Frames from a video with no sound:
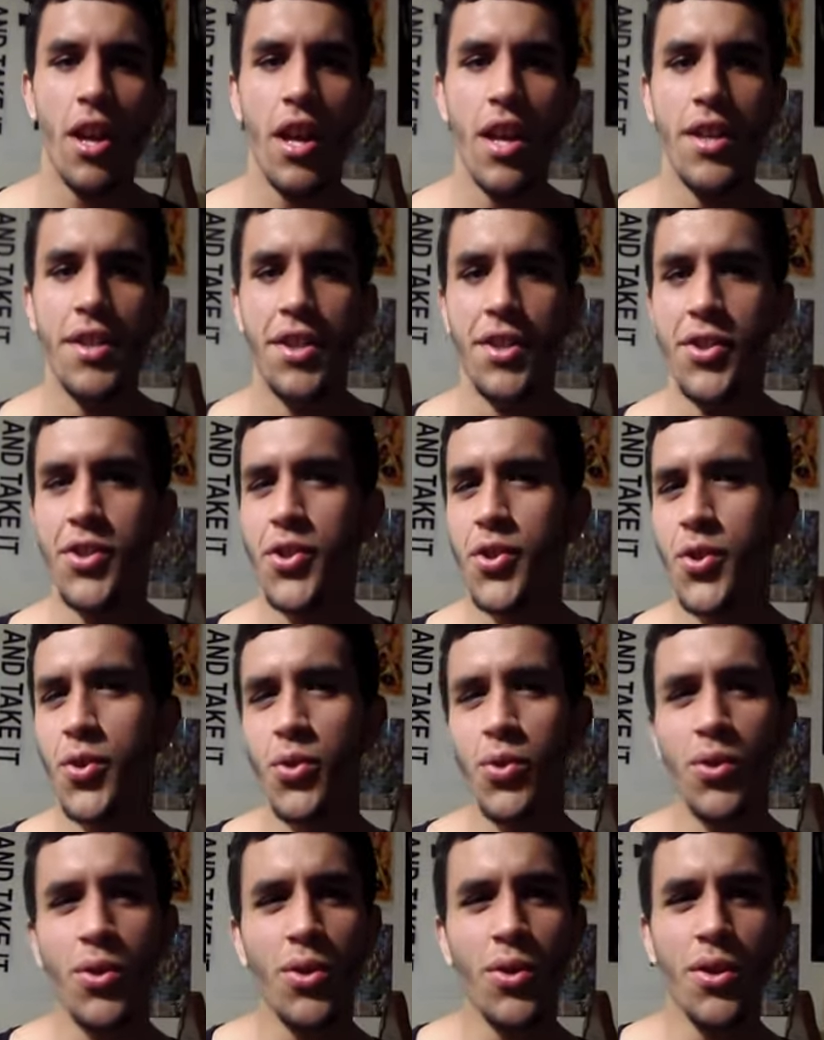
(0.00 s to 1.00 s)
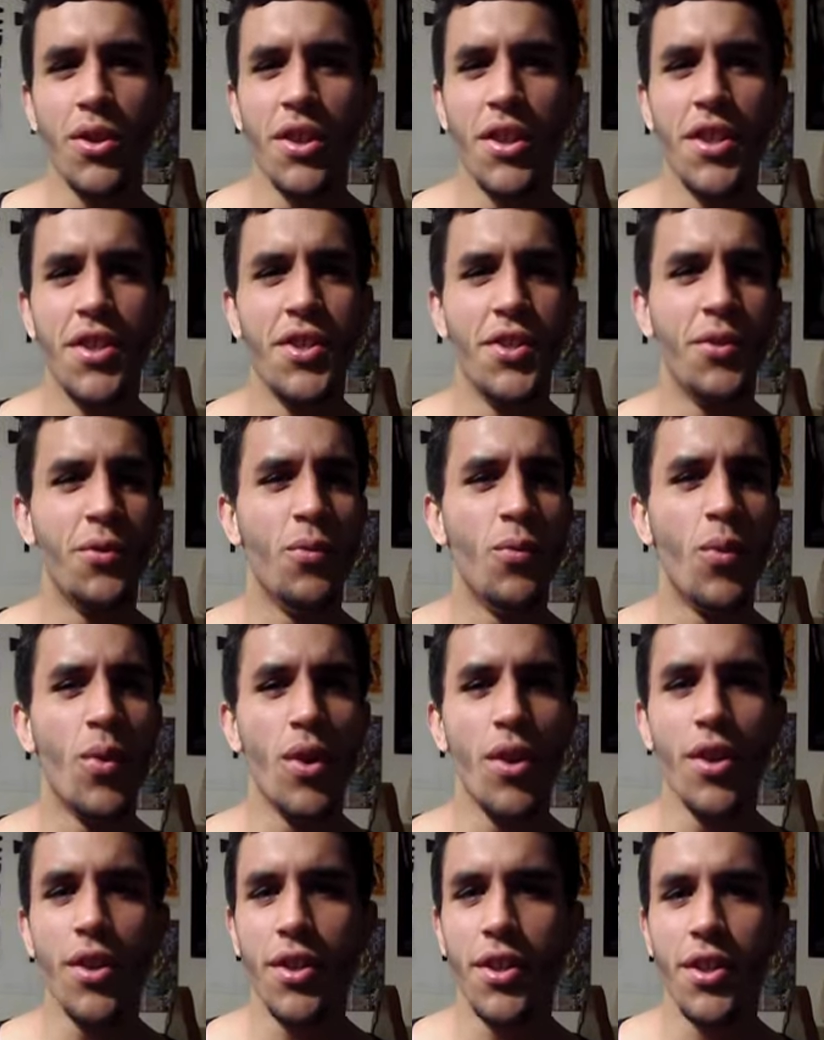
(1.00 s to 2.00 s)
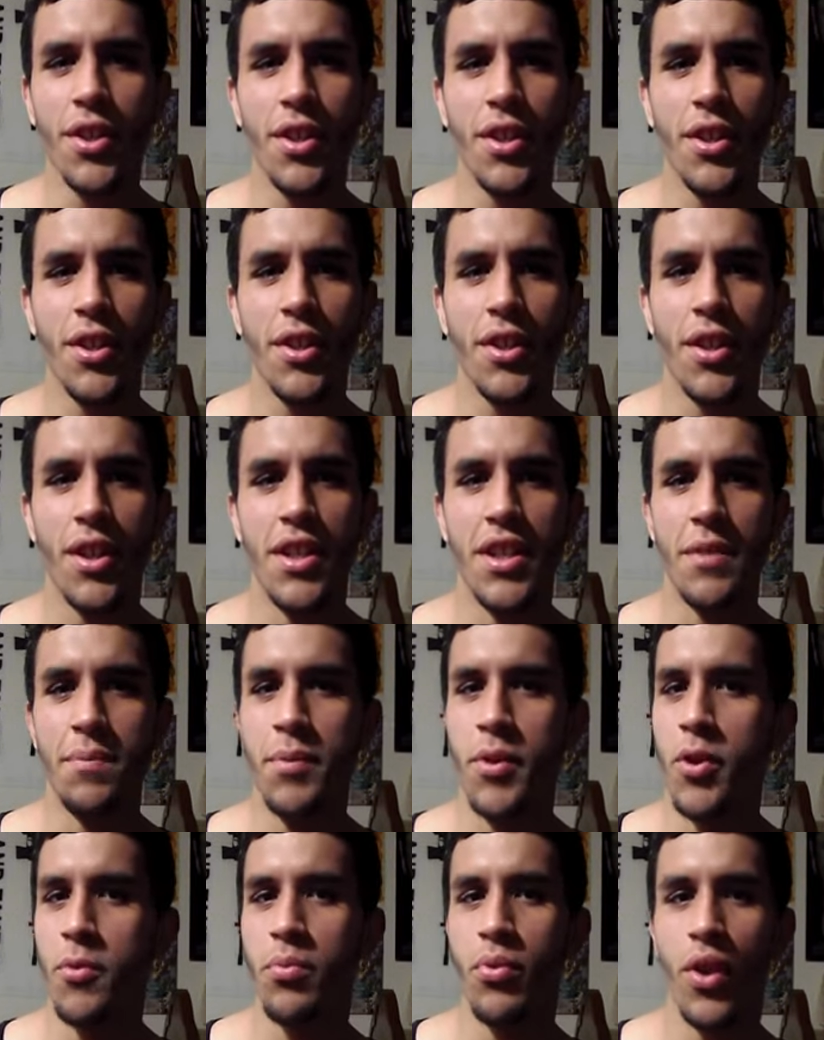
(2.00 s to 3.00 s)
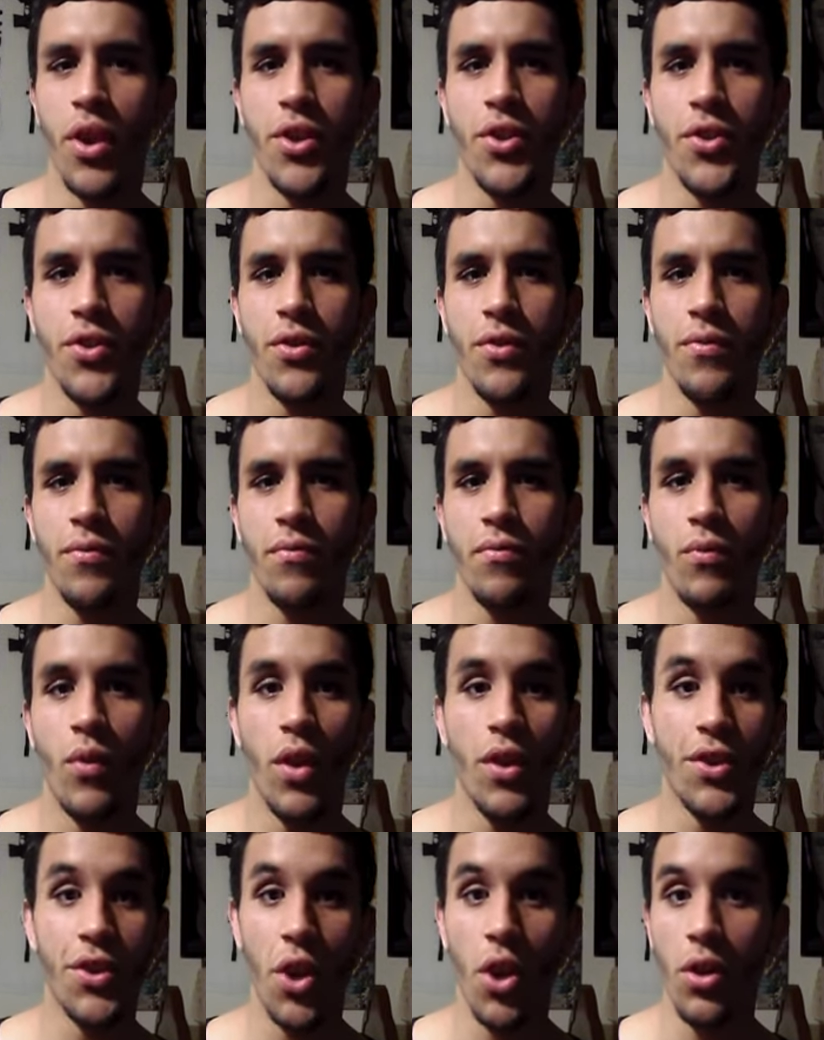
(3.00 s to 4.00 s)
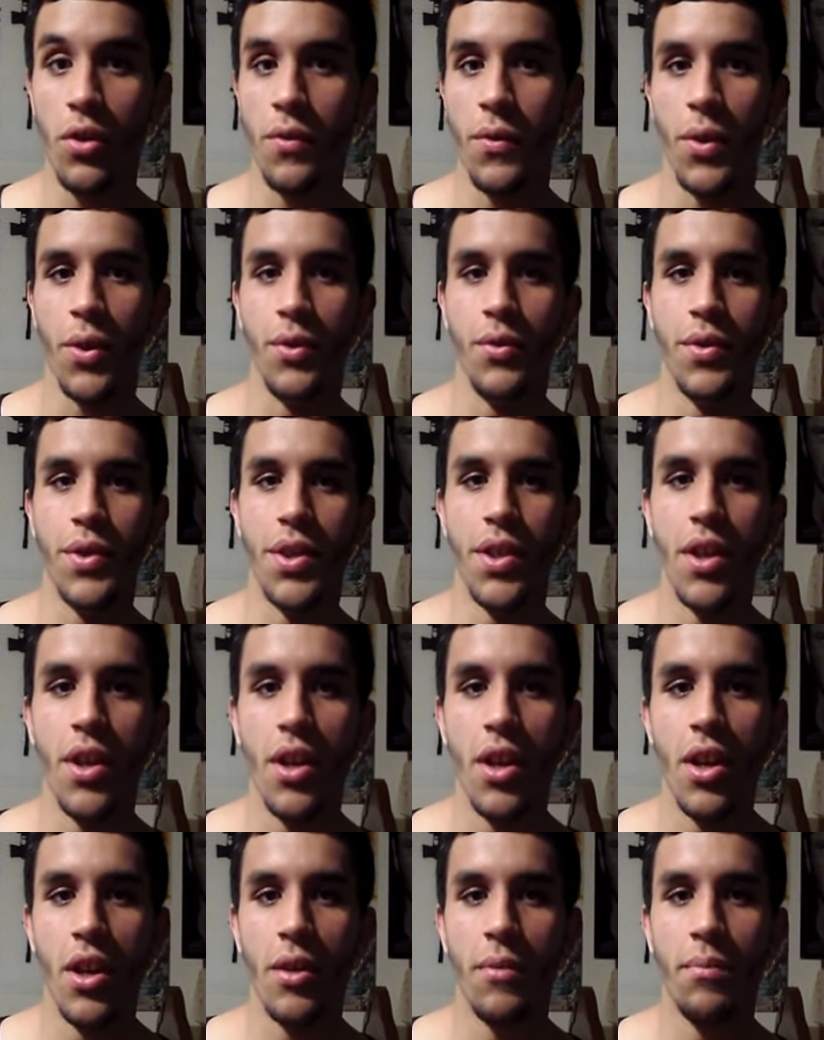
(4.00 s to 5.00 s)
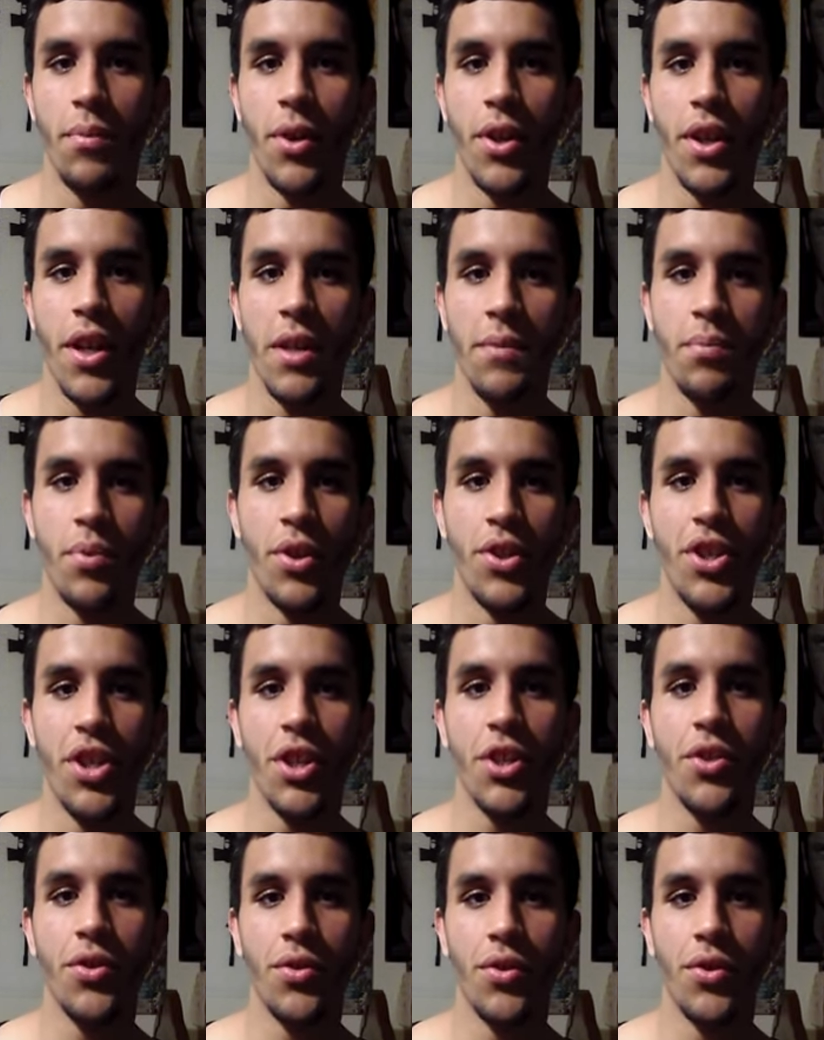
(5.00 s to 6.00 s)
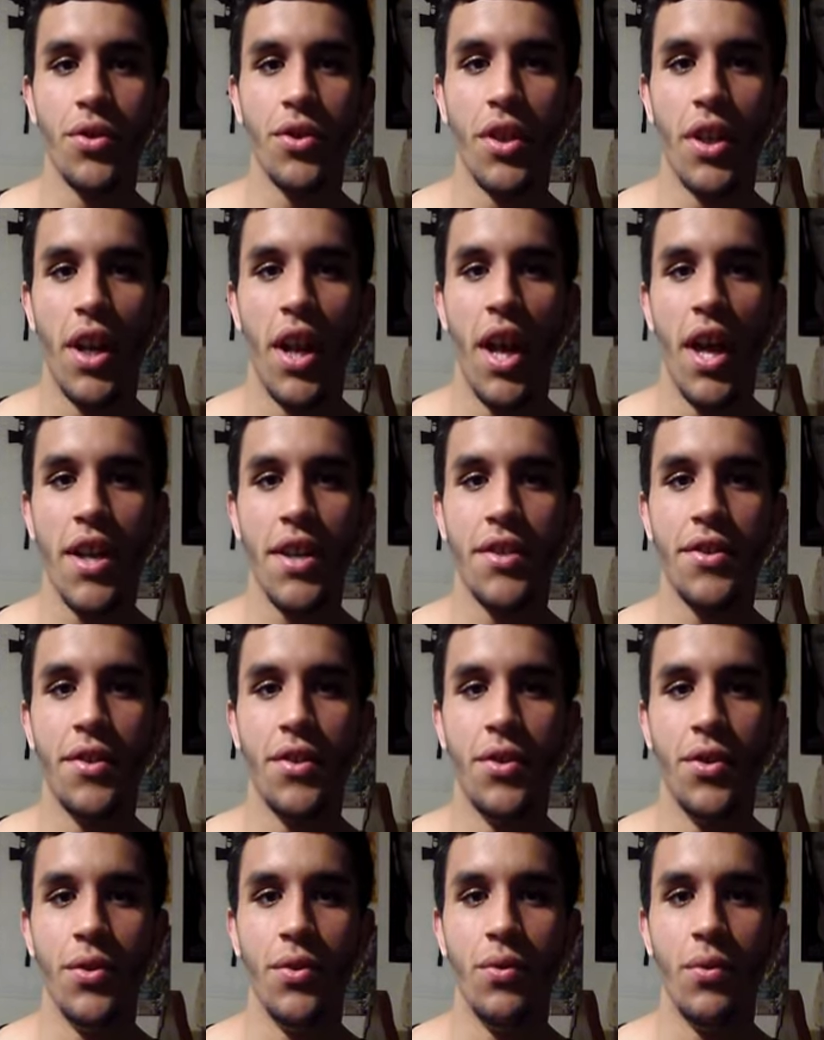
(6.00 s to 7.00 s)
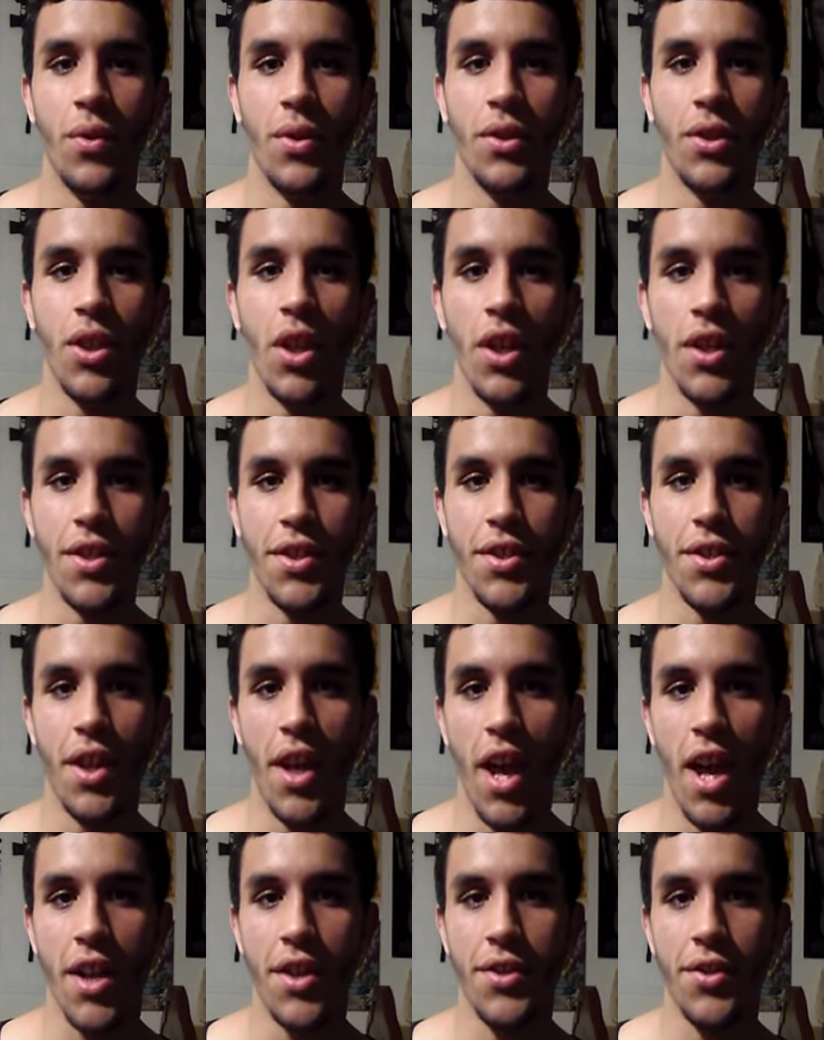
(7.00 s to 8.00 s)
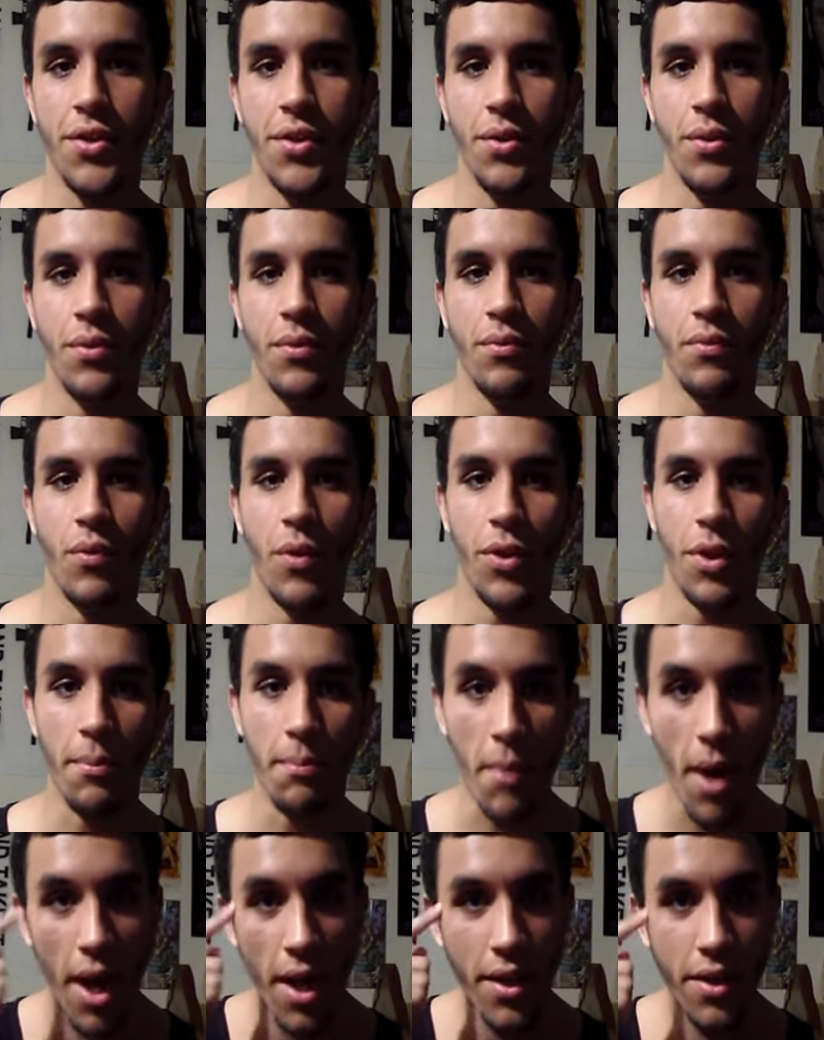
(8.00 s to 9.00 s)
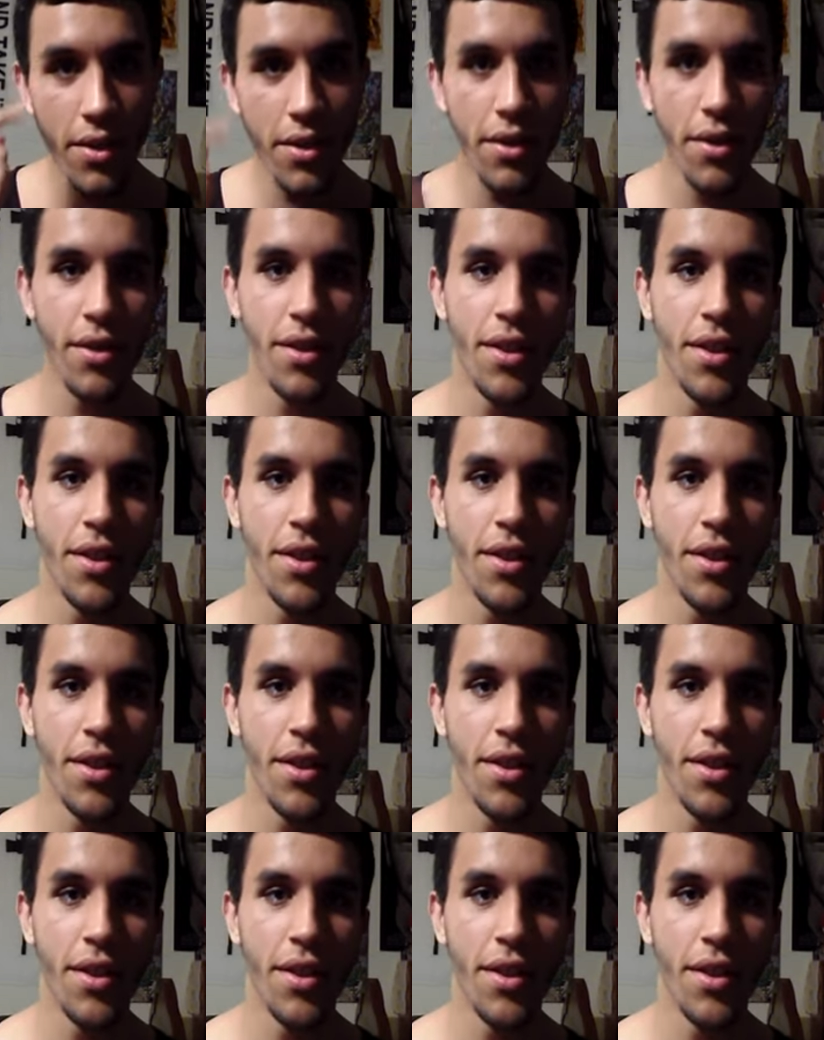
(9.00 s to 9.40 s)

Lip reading: Is it school? Is it work? Is it peer pressure? Well, it's all of those. But in particular, it has to do with lust. It has to do with the mind.